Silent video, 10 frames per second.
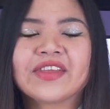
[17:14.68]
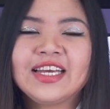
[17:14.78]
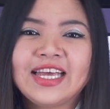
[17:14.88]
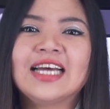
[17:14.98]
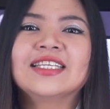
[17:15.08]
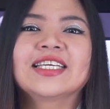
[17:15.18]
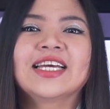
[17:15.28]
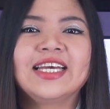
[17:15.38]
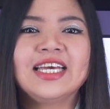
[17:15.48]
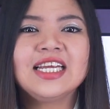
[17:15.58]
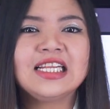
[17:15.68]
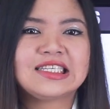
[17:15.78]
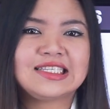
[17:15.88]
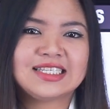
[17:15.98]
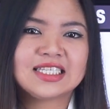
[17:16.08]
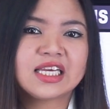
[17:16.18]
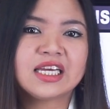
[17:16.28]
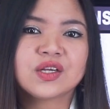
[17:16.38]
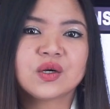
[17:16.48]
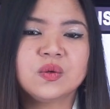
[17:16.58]
Yes, kidney disease
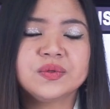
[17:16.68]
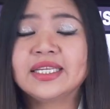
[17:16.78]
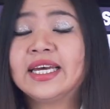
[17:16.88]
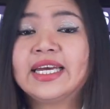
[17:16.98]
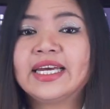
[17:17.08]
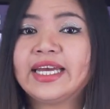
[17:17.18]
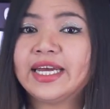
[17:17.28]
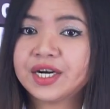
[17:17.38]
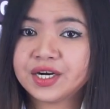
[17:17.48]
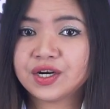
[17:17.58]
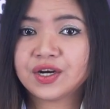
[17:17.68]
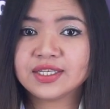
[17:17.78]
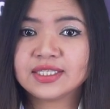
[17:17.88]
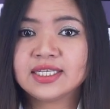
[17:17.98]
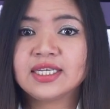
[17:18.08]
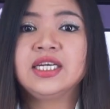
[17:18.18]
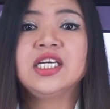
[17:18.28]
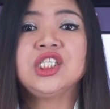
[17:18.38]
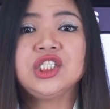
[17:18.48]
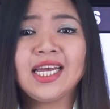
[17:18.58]
can cause hair loss.
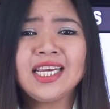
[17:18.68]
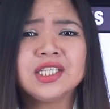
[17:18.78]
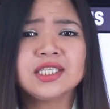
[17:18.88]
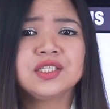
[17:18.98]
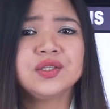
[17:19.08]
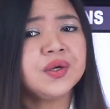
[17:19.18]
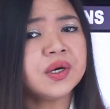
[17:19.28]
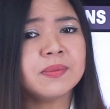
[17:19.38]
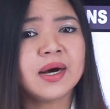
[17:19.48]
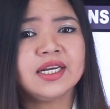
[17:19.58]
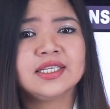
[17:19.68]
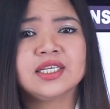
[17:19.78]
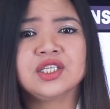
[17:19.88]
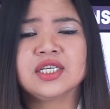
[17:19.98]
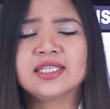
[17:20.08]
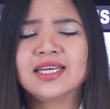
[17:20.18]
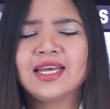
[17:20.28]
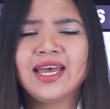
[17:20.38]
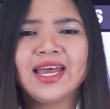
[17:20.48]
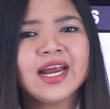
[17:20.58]
Changes to your body such as
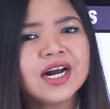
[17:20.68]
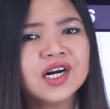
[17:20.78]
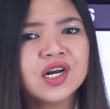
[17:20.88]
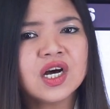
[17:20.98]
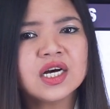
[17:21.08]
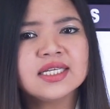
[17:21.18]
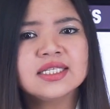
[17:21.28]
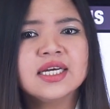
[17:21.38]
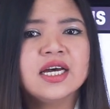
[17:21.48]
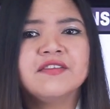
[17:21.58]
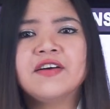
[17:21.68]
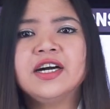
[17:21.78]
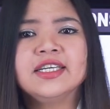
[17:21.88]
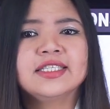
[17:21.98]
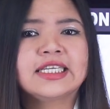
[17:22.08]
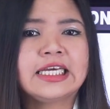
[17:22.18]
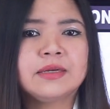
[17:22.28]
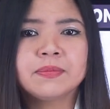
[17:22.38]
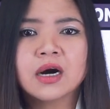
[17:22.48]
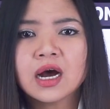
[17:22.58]
hair loss, various
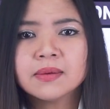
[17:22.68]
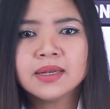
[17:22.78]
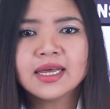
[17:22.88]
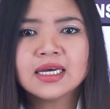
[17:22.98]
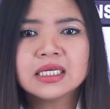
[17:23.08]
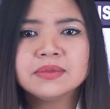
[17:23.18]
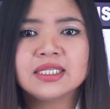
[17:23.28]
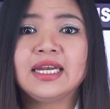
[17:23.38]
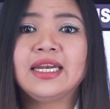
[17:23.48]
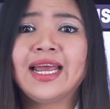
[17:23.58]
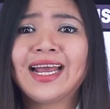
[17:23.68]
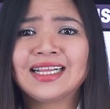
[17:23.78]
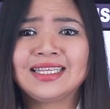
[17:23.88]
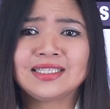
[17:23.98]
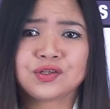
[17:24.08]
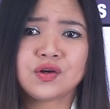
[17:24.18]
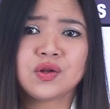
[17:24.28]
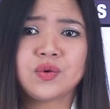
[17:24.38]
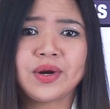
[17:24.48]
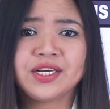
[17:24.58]
skin problems, and nail
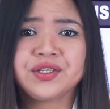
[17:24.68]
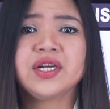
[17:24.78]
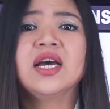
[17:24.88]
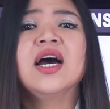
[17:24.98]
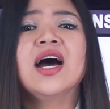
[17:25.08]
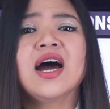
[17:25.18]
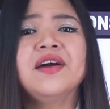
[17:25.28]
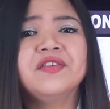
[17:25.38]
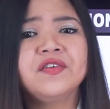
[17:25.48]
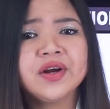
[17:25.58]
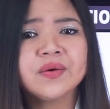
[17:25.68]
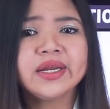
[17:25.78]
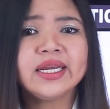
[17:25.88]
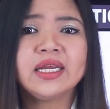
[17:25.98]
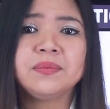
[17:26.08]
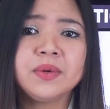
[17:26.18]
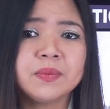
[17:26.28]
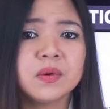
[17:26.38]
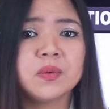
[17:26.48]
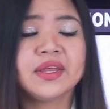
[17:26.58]
discoloration are frequent in
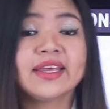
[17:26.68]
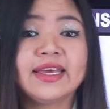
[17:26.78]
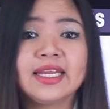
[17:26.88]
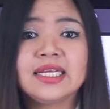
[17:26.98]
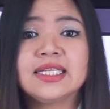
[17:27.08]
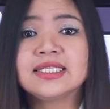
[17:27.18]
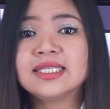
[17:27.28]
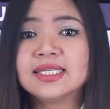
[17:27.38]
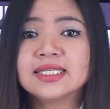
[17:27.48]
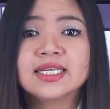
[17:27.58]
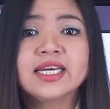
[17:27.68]
people with kidney disease.